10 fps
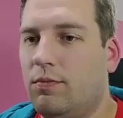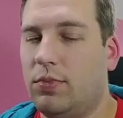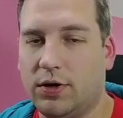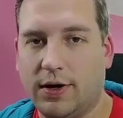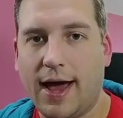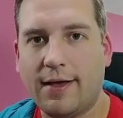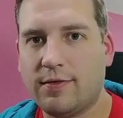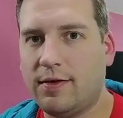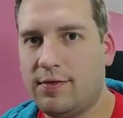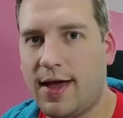But
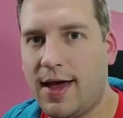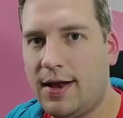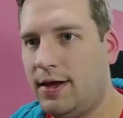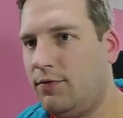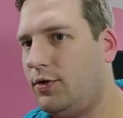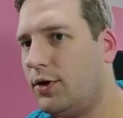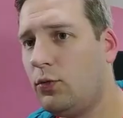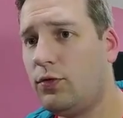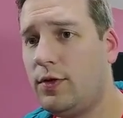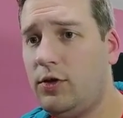as I said, if you
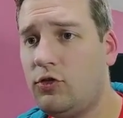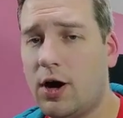know C#